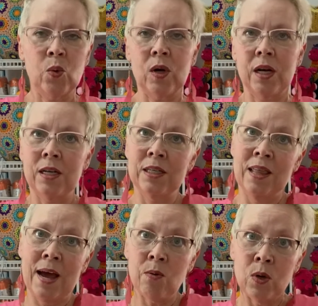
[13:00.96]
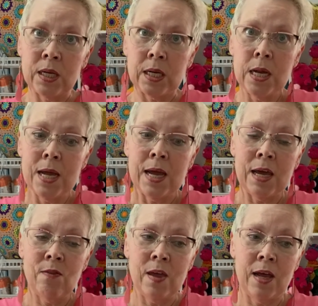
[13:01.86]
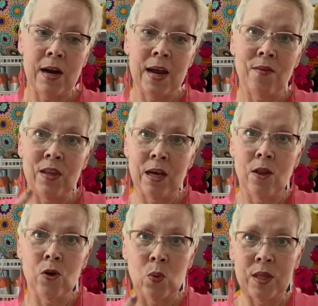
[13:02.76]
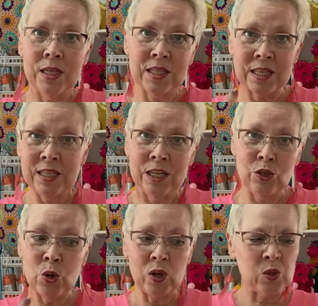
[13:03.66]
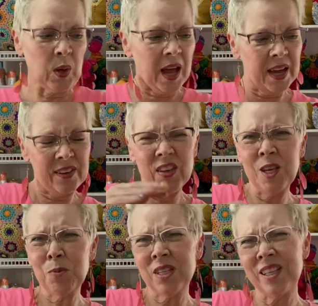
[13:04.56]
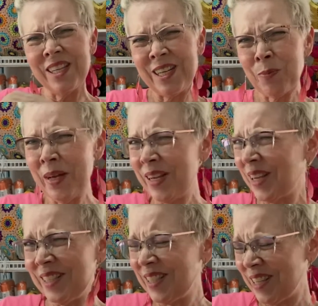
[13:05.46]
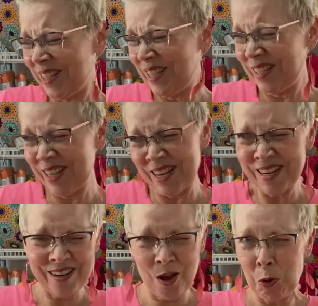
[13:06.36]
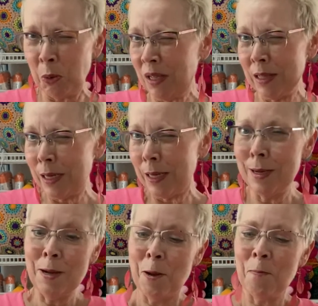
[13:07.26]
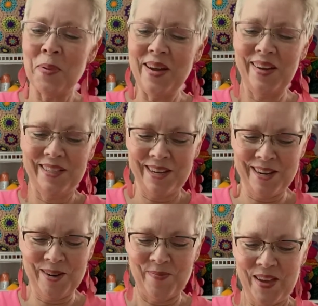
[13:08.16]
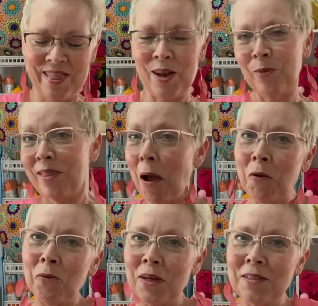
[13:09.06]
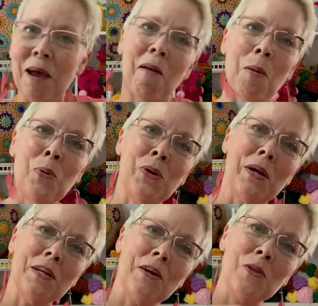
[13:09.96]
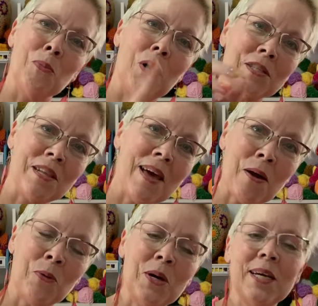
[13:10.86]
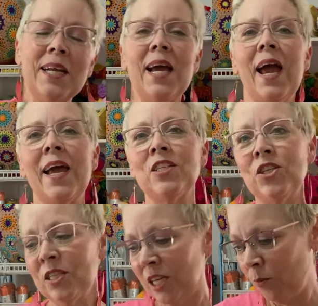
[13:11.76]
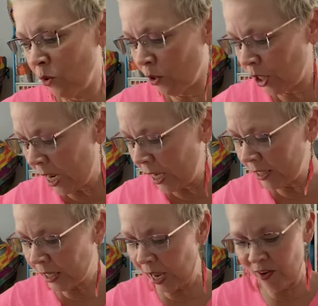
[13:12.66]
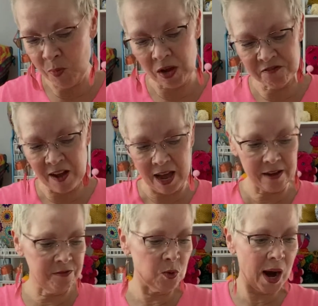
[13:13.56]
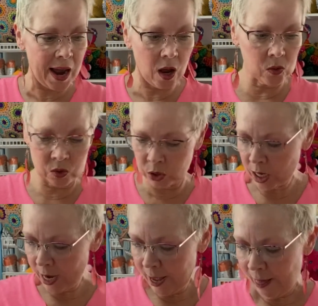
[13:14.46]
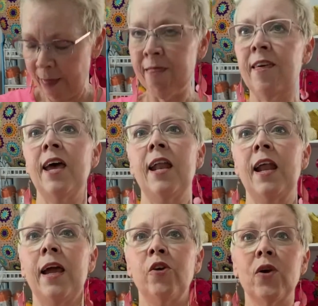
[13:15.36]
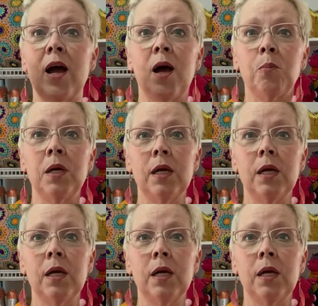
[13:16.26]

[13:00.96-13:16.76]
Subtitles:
one onto that one, and then I have the other one that's continue going, so it kind of keeps a little bit of consistency, not really, but and then when that one runs out, I put on another ball to that one and just keep crocheting until I have about 5 rounds, and then I grab